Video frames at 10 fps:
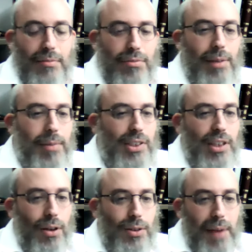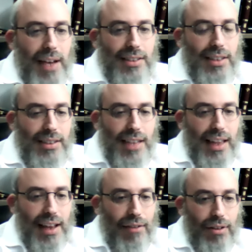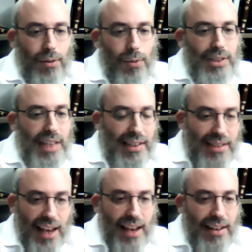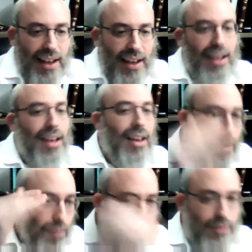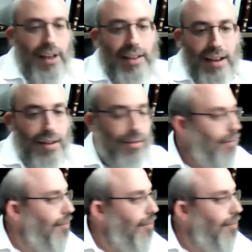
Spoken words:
Pretty much it goes back since South Africa was at its heyday, it went straight down.